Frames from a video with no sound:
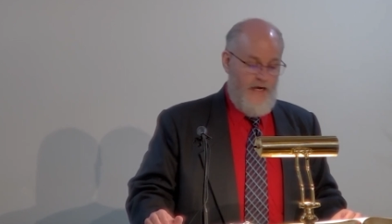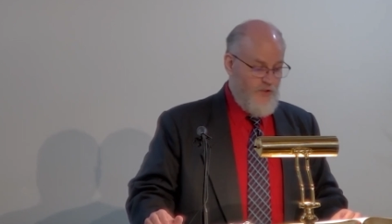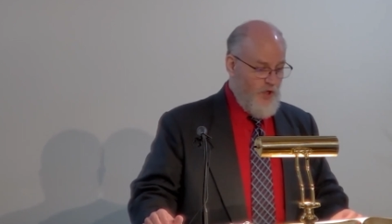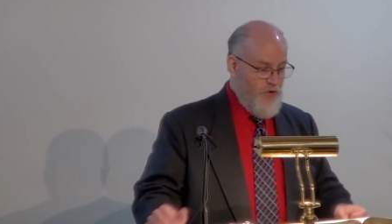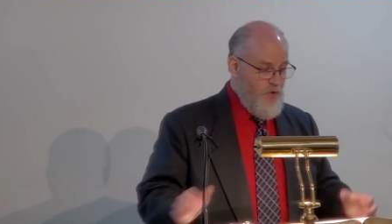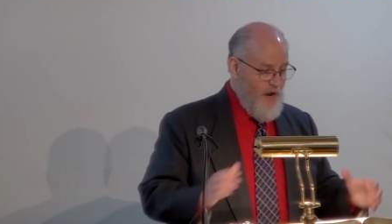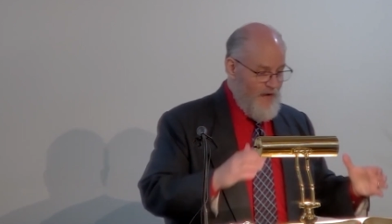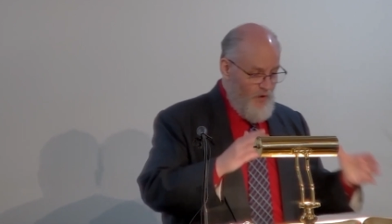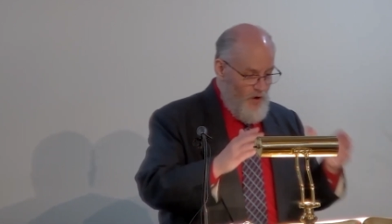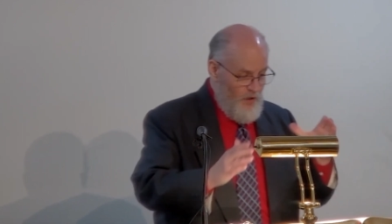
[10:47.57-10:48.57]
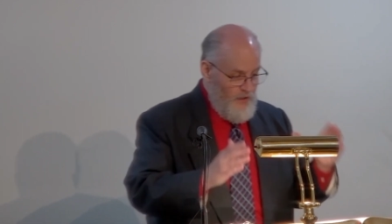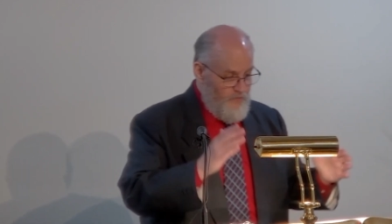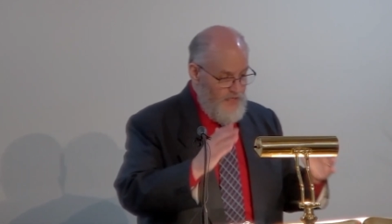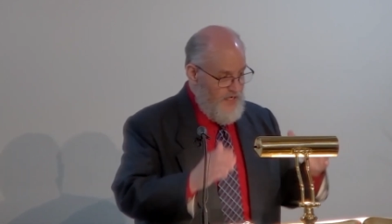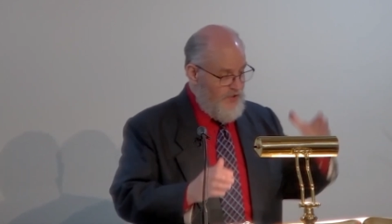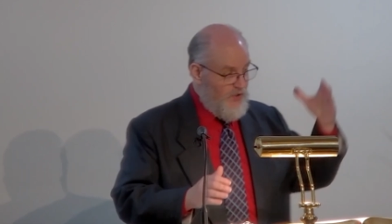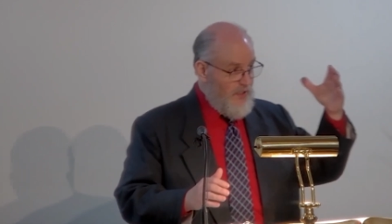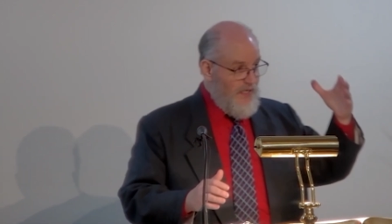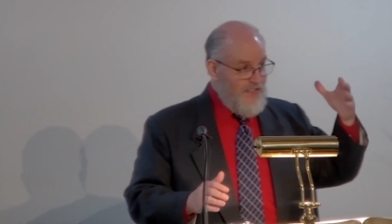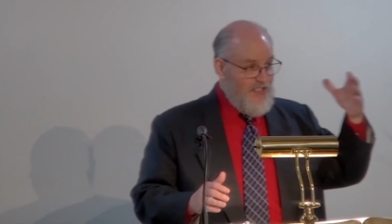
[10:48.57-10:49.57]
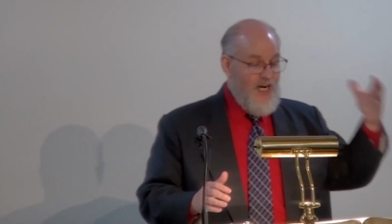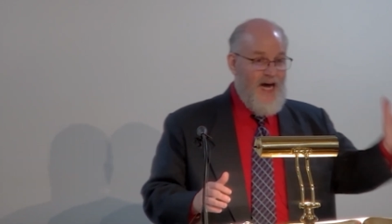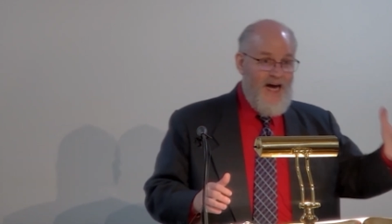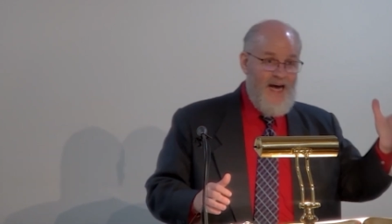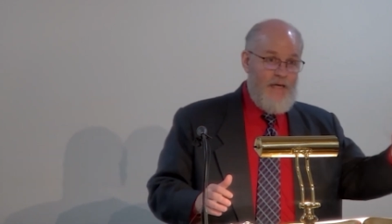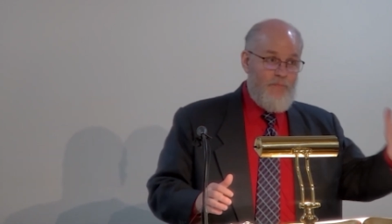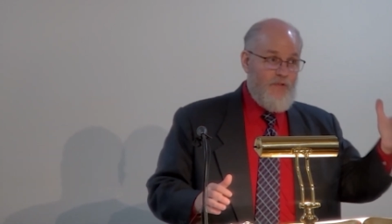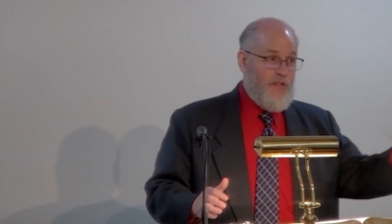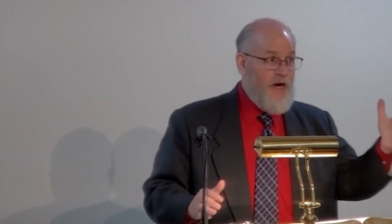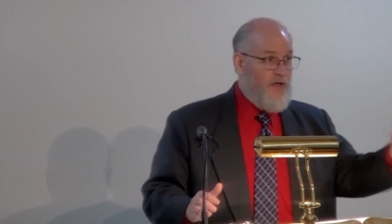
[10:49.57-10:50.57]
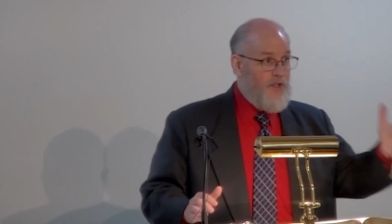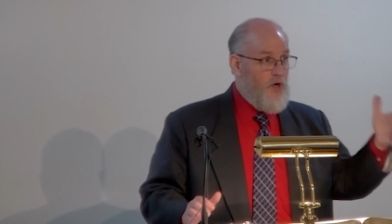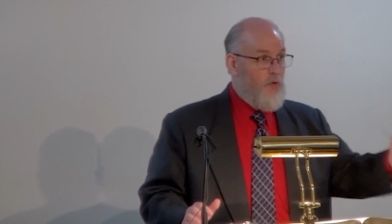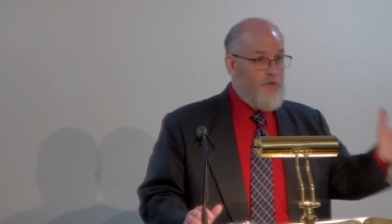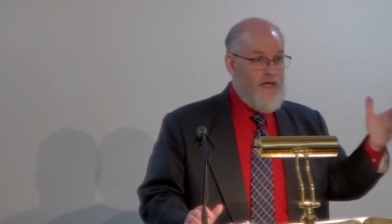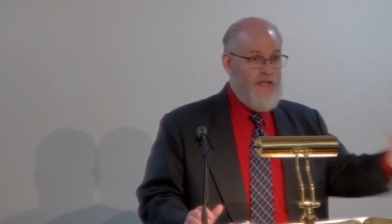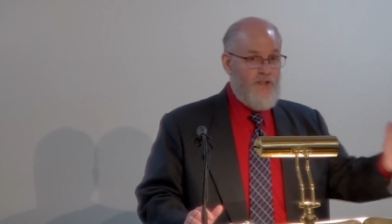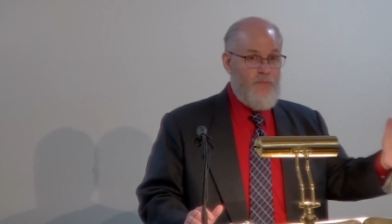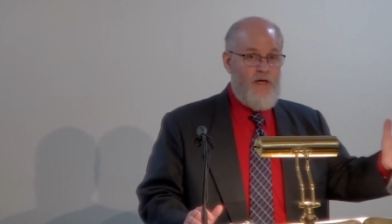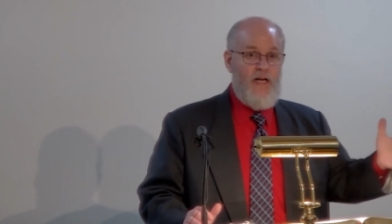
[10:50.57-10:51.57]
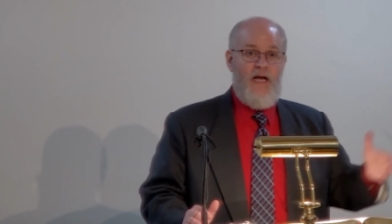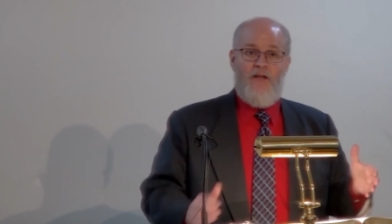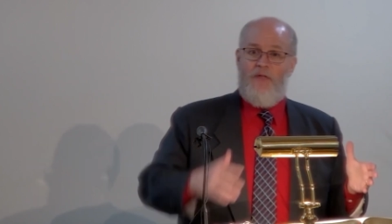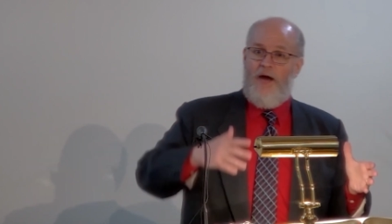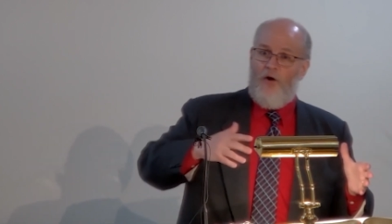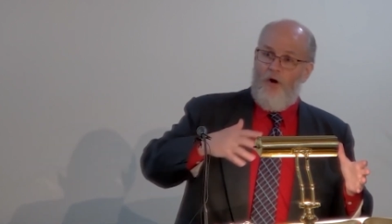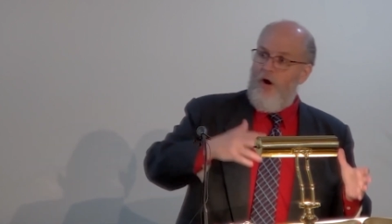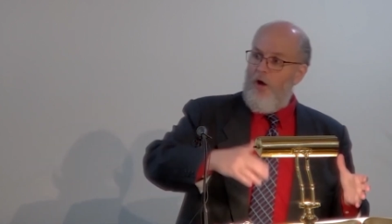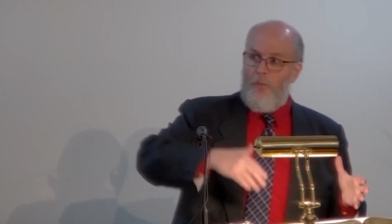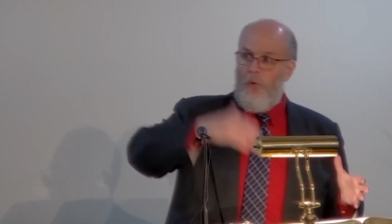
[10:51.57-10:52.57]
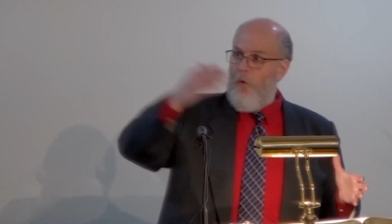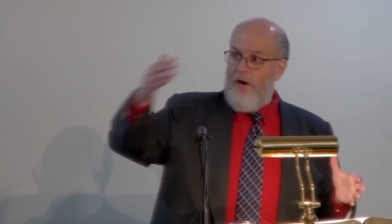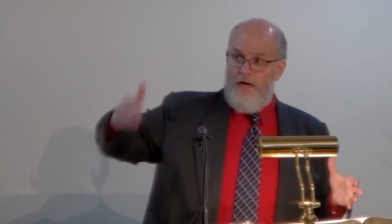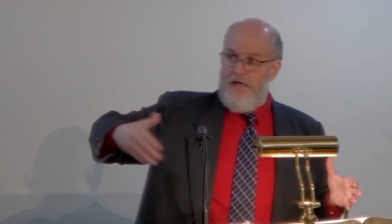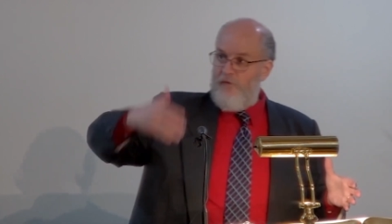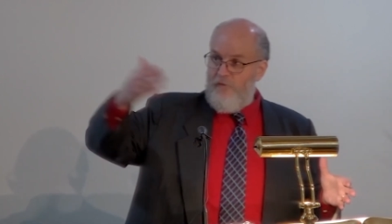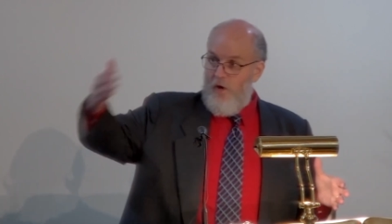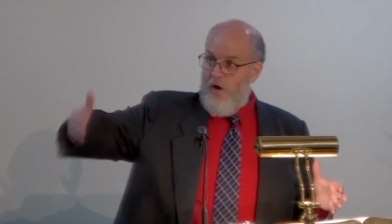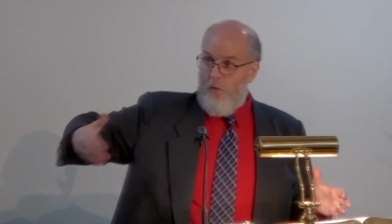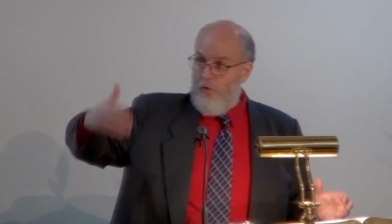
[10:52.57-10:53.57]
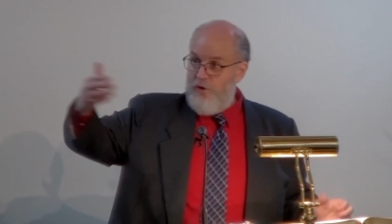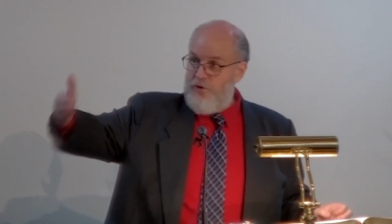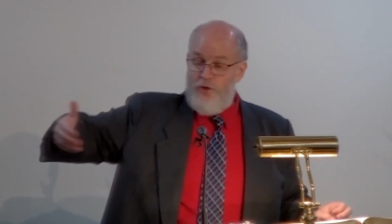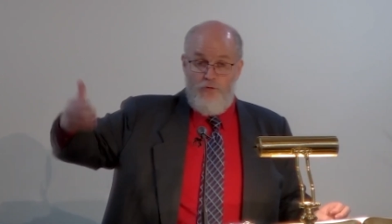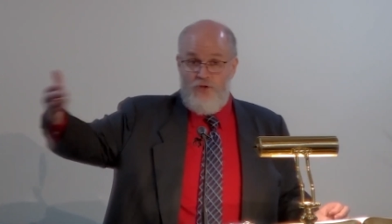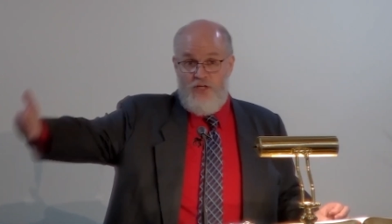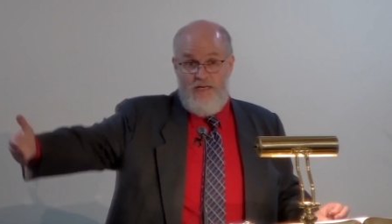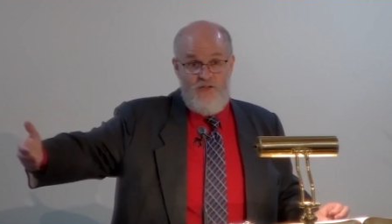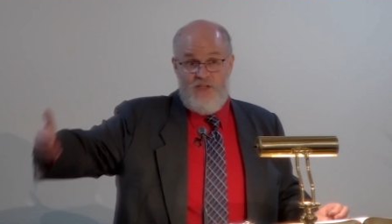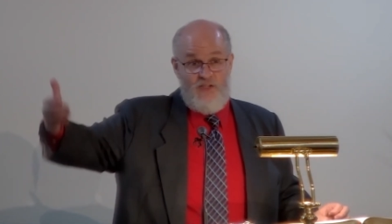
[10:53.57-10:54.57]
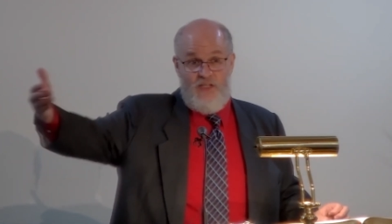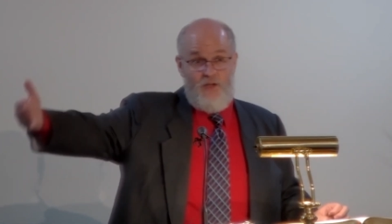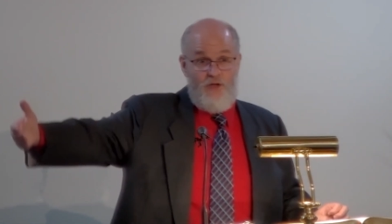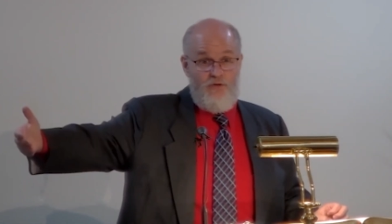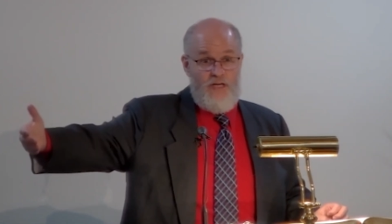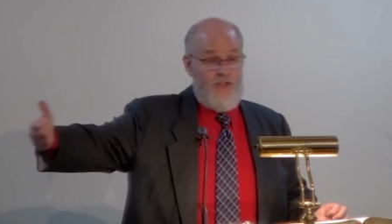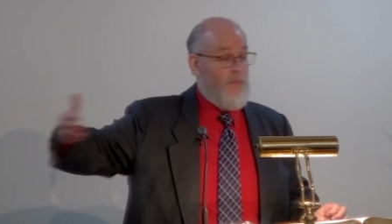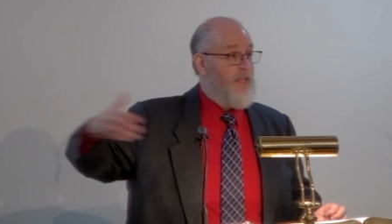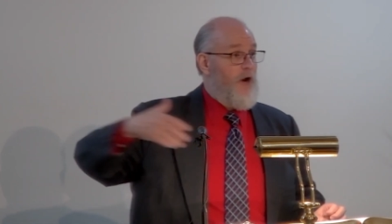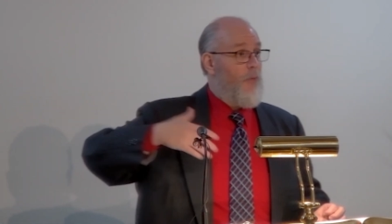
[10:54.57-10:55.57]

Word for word: And so you have all of these types there in the Old Testament that are all pointing forward to Jesus in the New Testament,